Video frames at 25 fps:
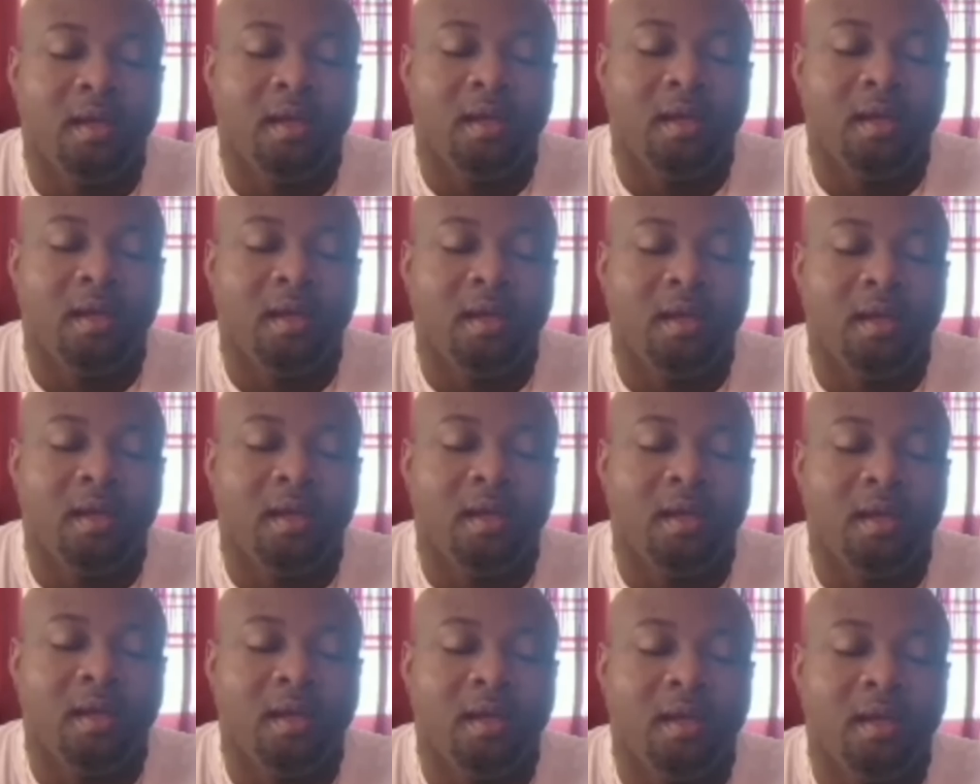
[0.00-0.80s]

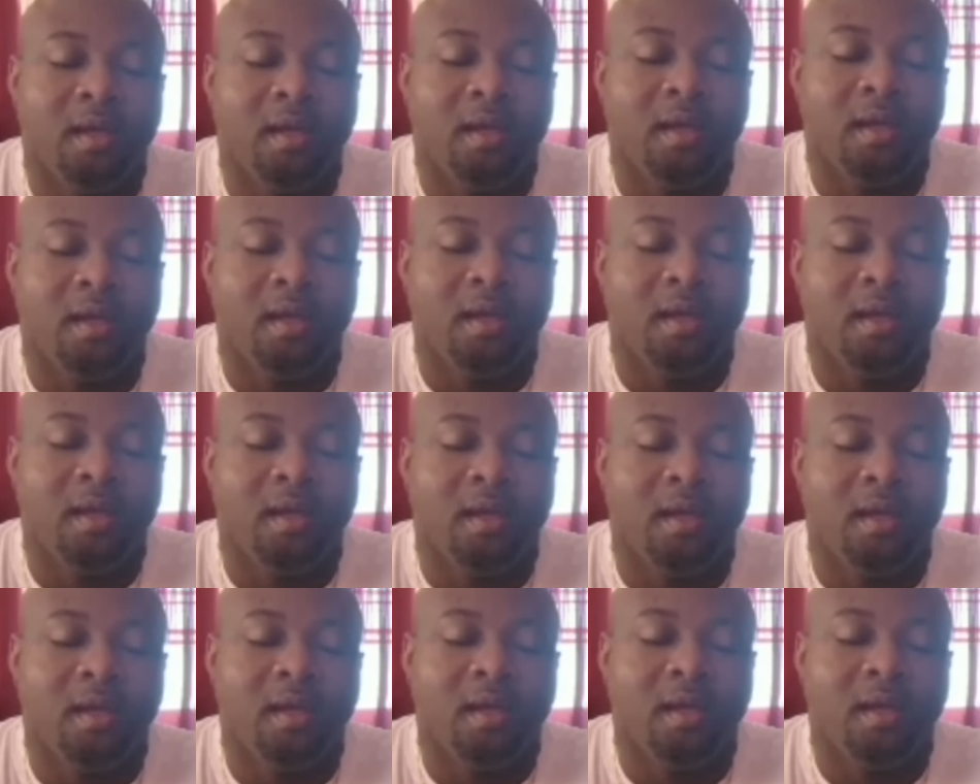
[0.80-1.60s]

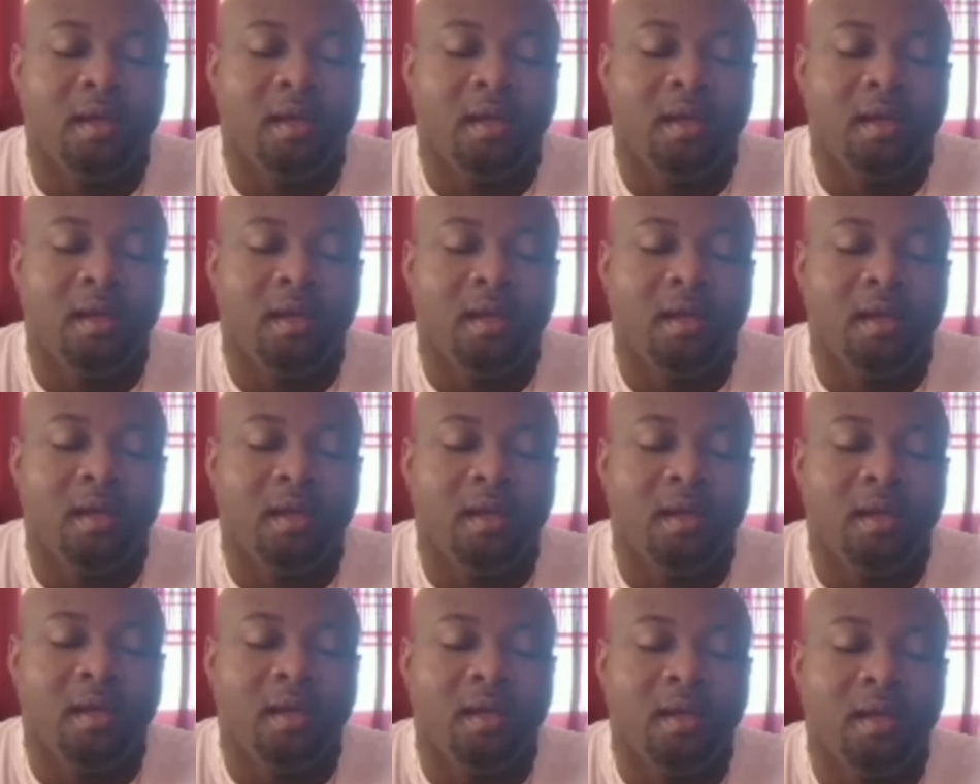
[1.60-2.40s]

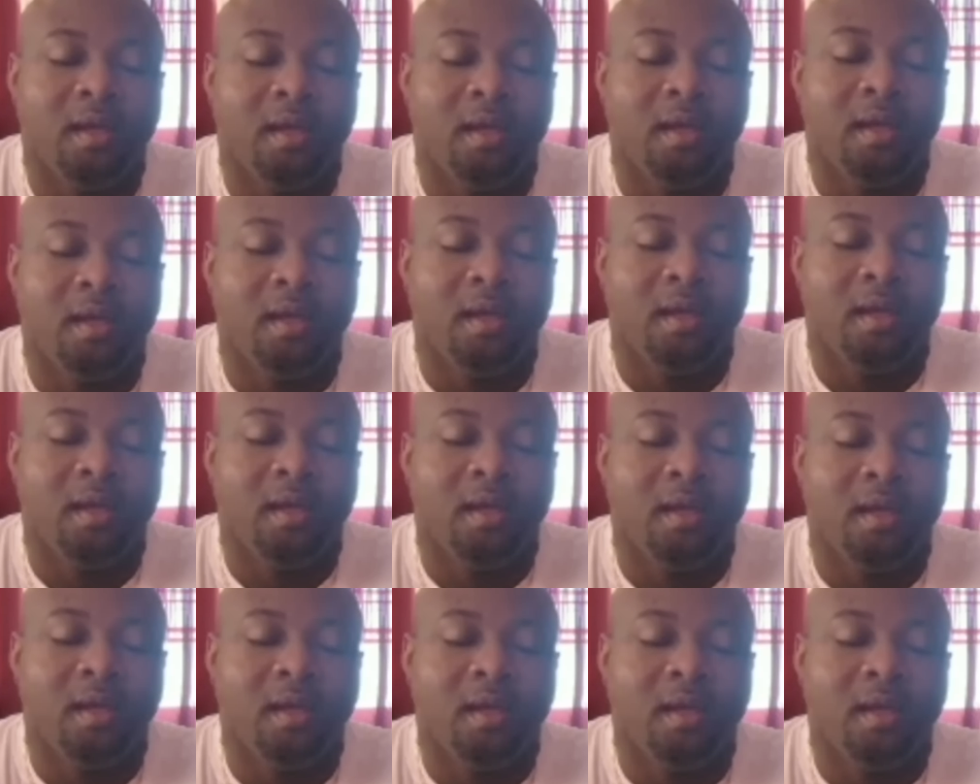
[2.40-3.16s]
The person shown says nothing.